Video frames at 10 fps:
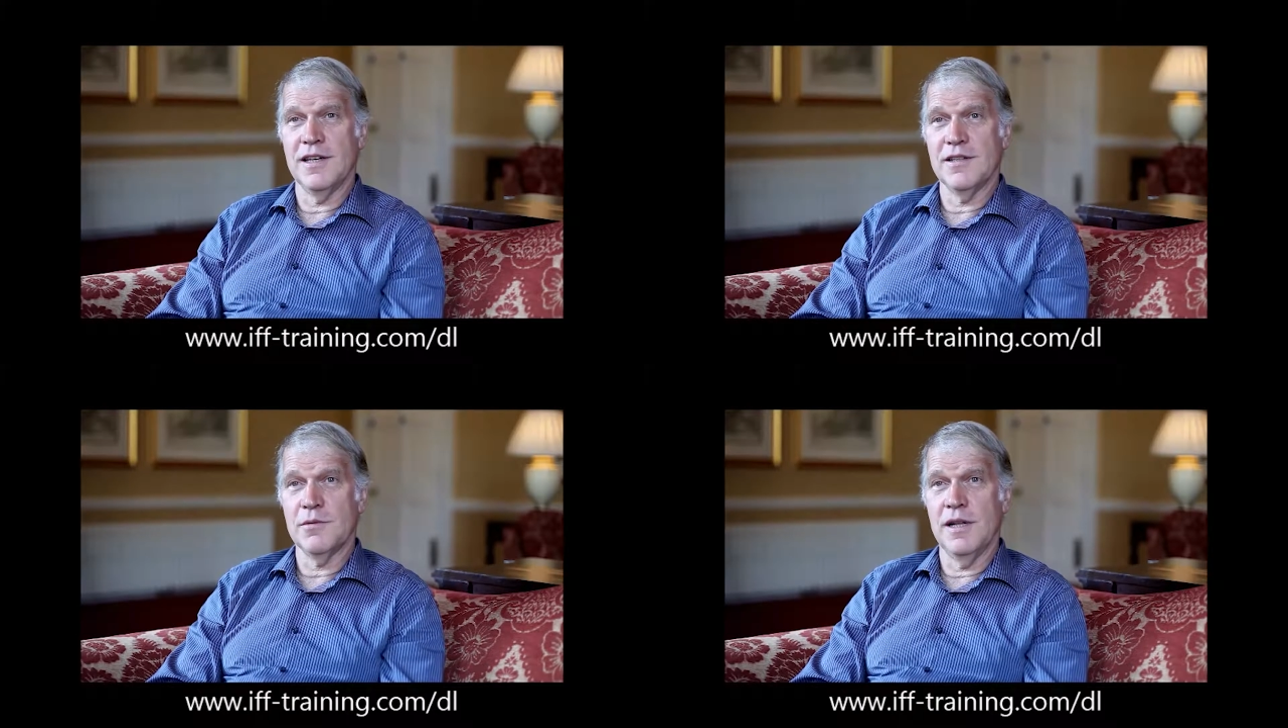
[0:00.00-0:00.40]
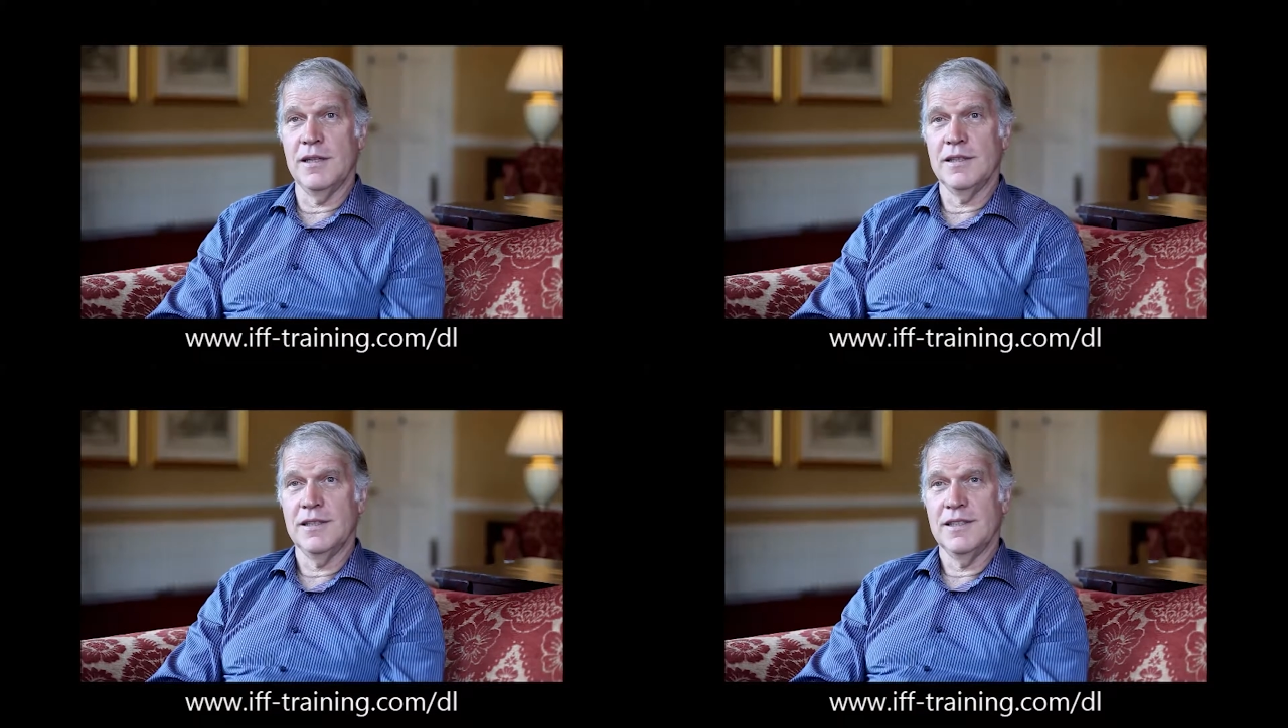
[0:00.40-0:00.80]
as well.
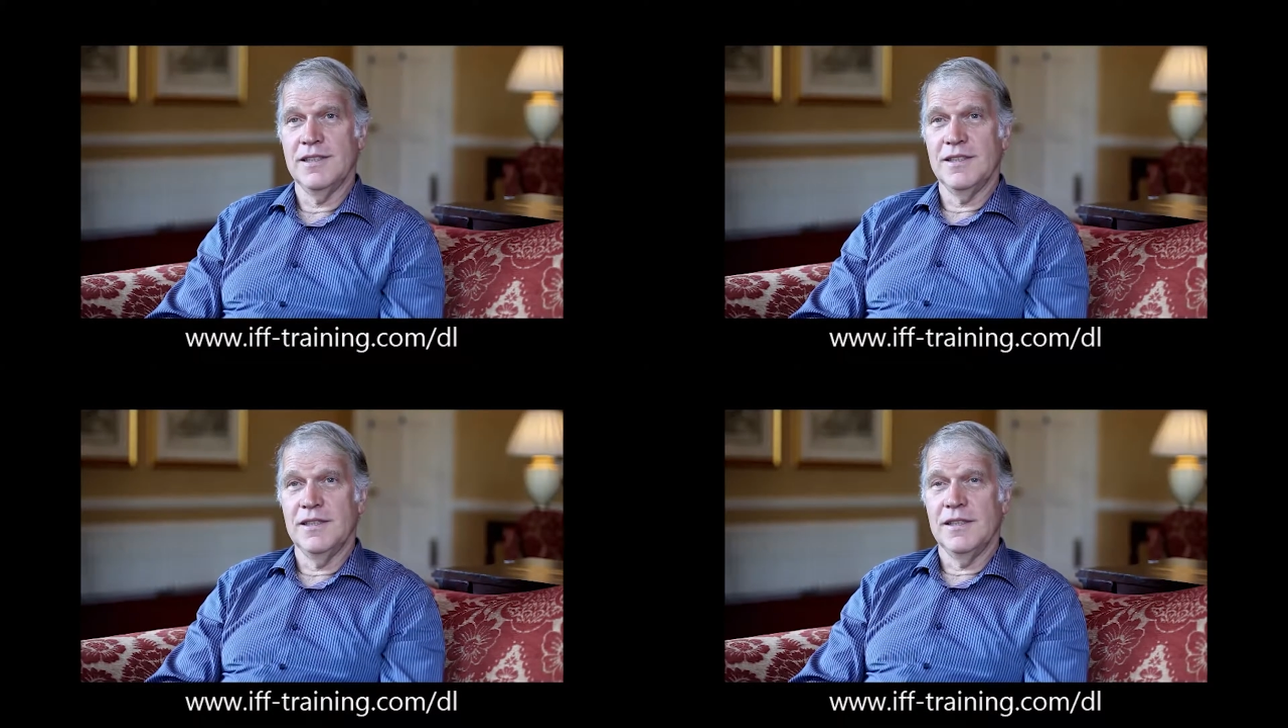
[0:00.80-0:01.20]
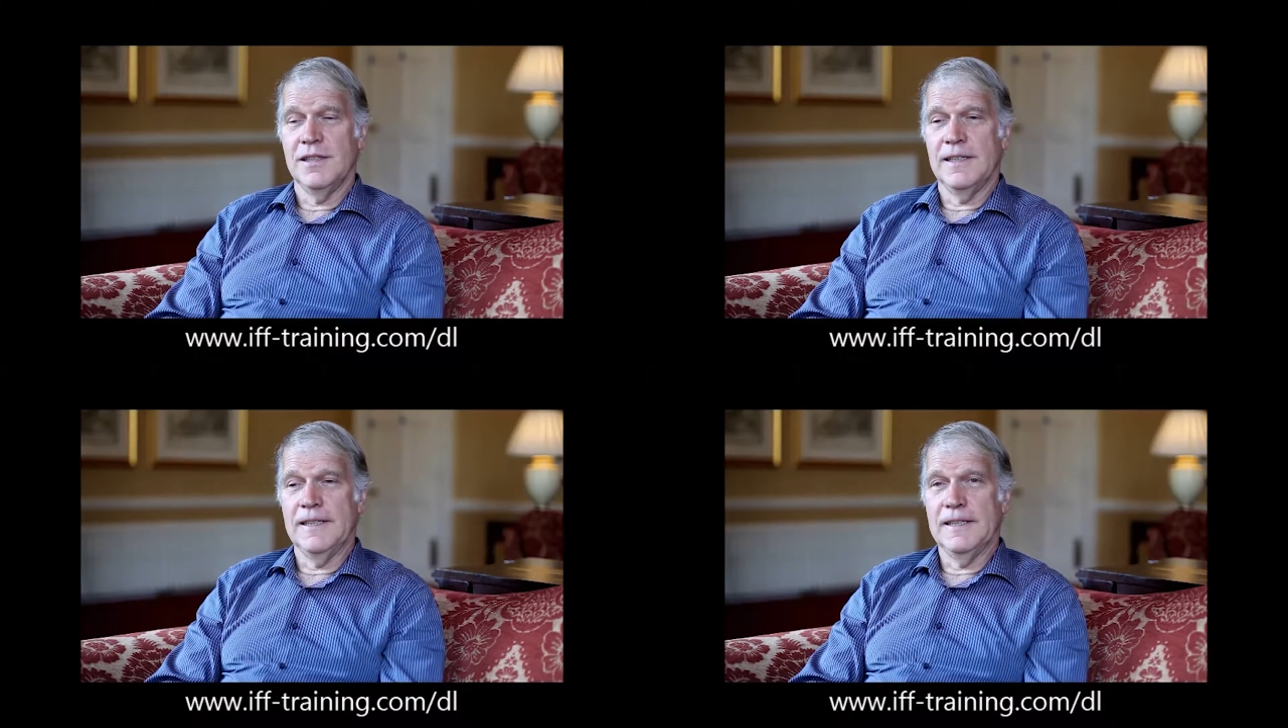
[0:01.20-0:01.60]

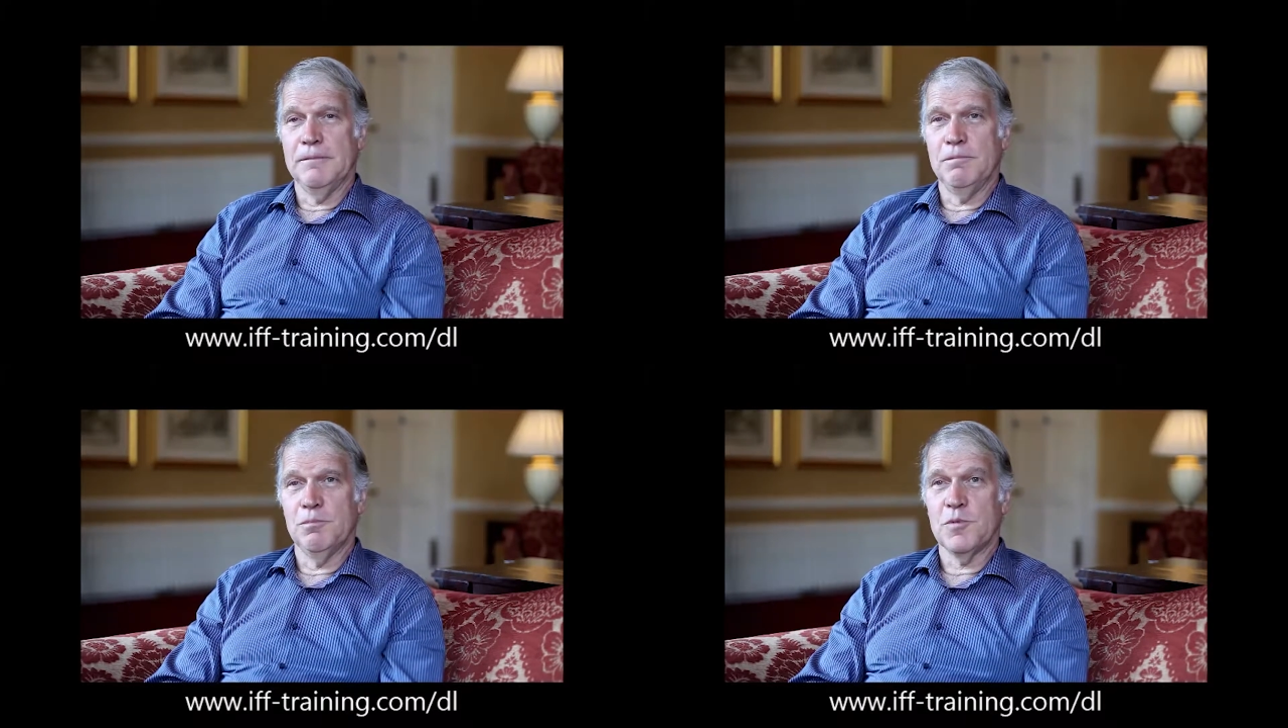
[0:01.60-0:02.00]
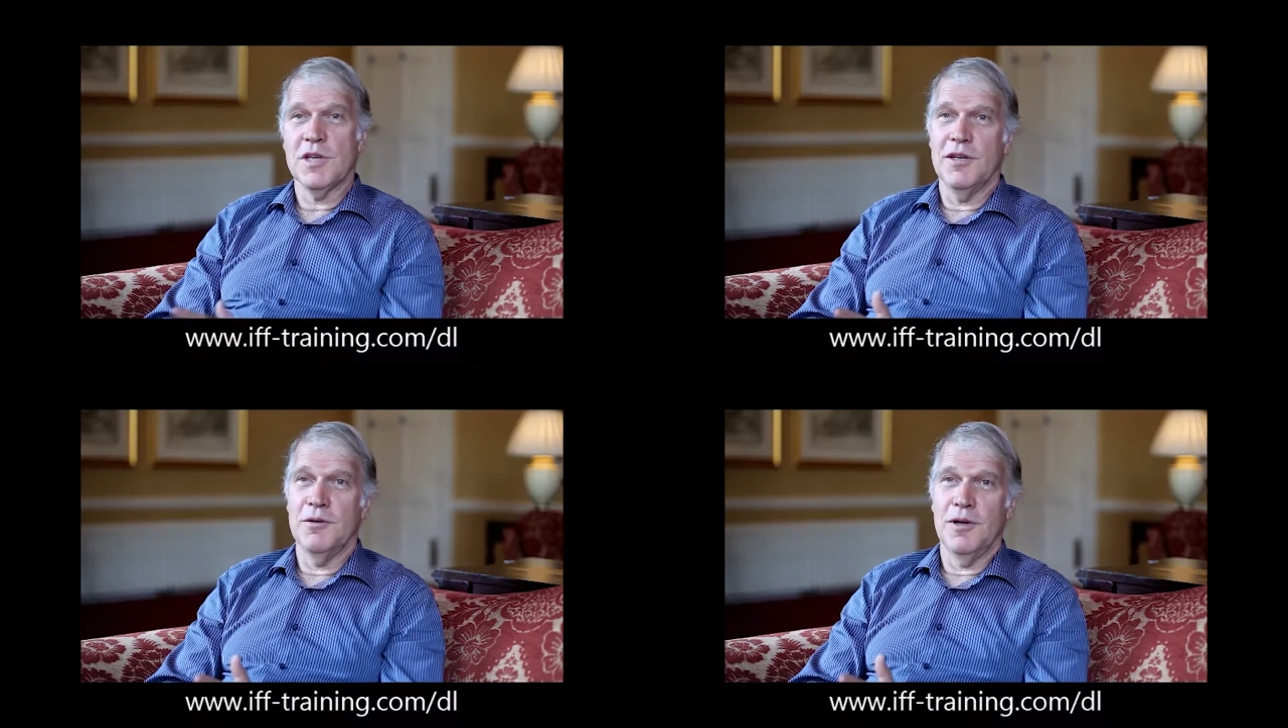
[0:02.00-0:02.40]

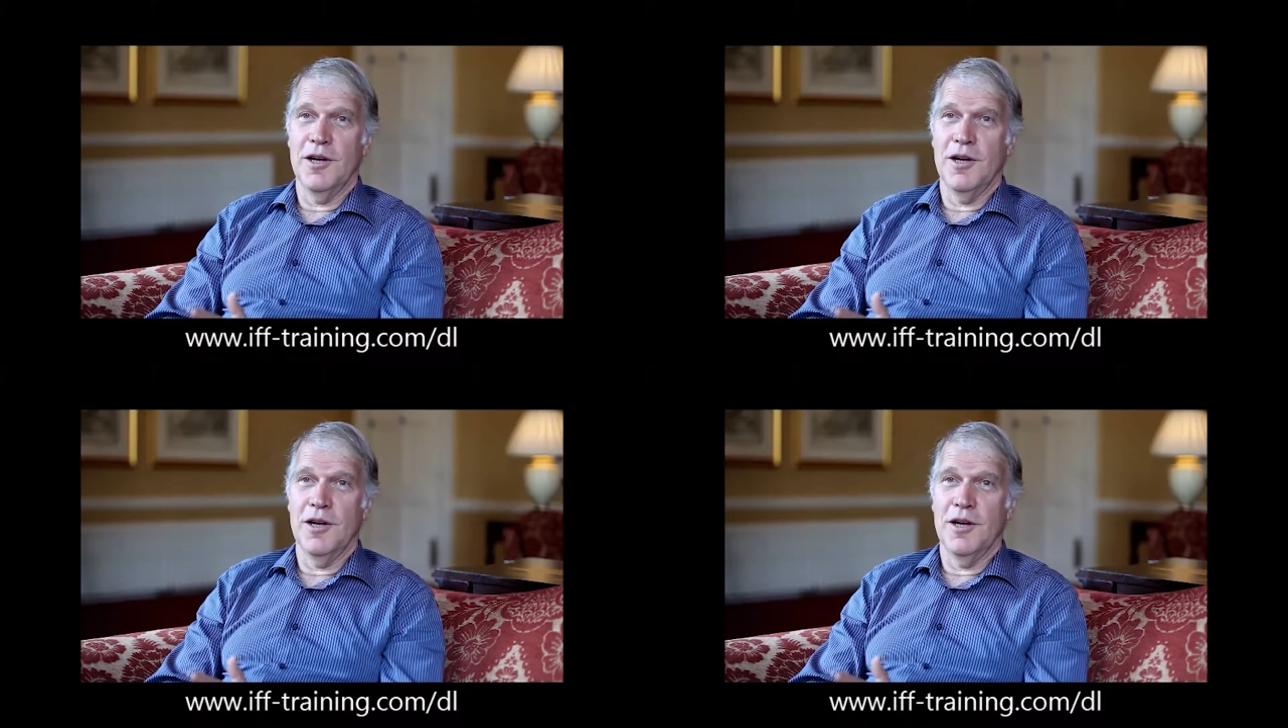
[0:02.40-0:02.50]
So a